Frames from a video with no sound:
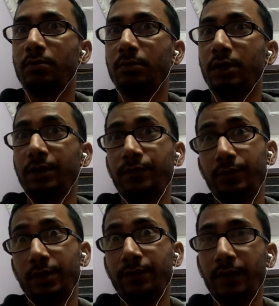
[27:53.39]
But
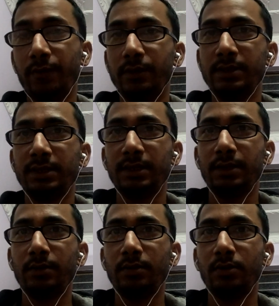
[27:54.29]
if I will
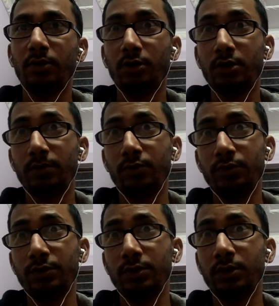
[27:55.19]
say, out of
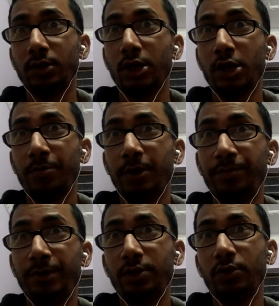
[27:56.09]
those
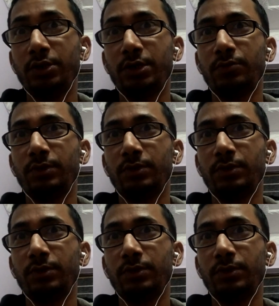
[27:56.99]
50,000